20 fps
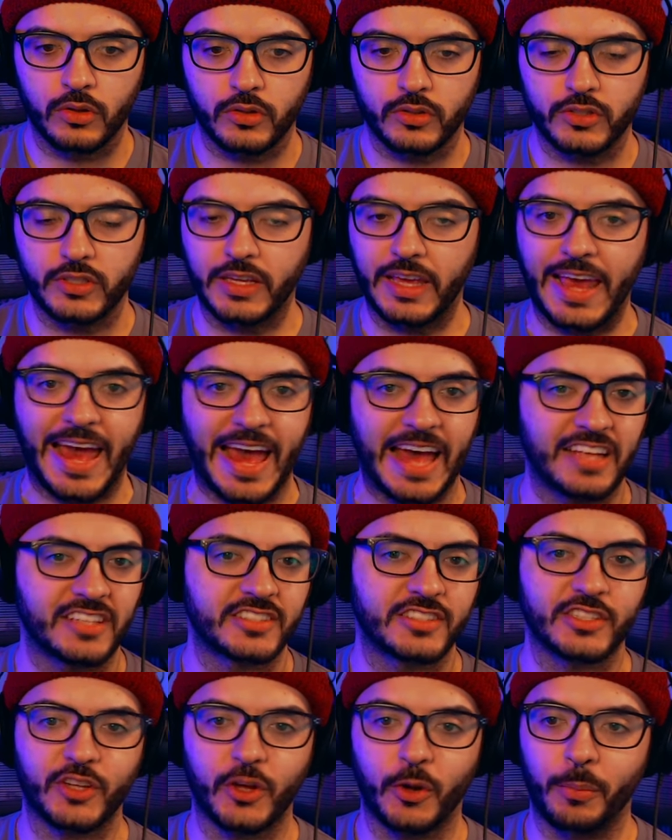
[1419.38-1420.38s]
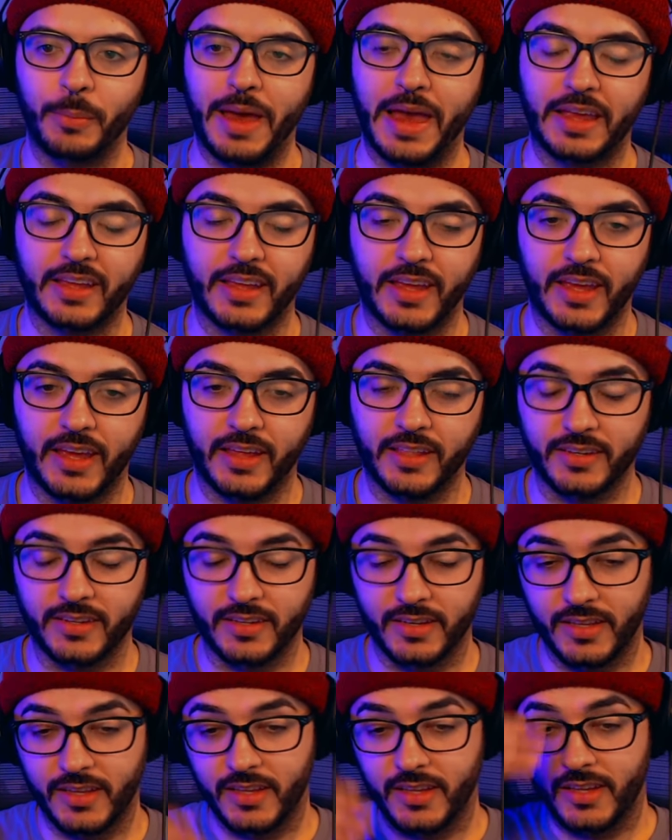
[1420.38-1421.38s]
She has to go back in.
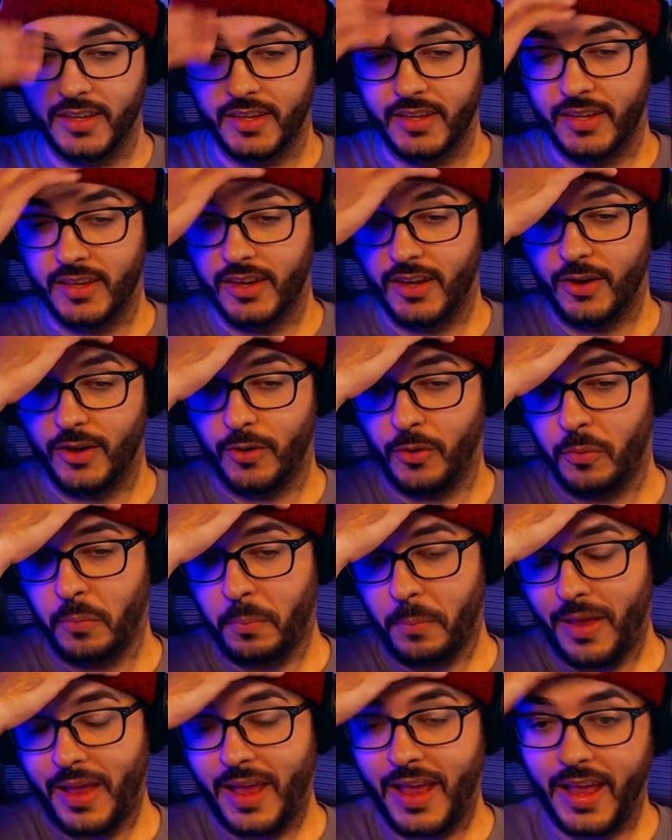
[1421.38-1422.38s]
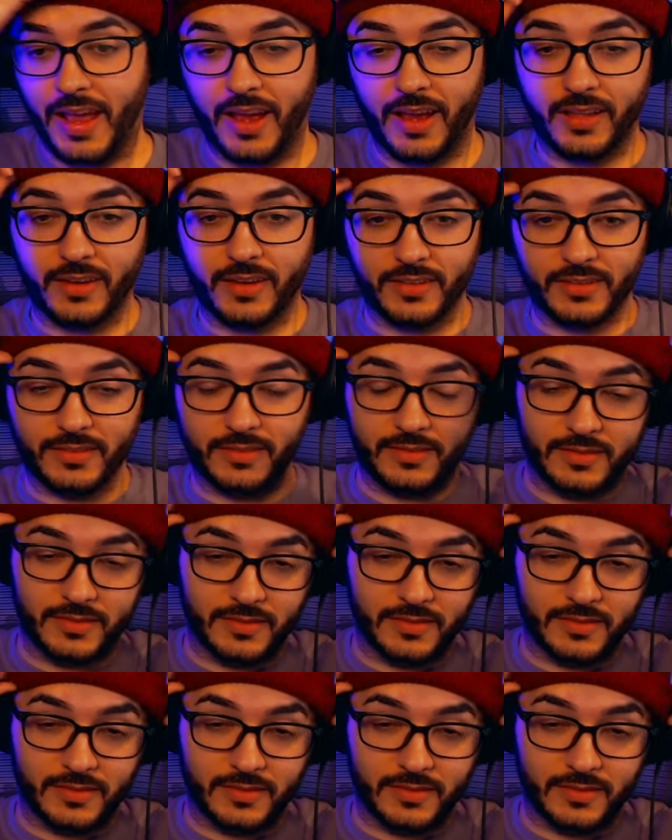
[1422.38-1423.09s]
Oh man.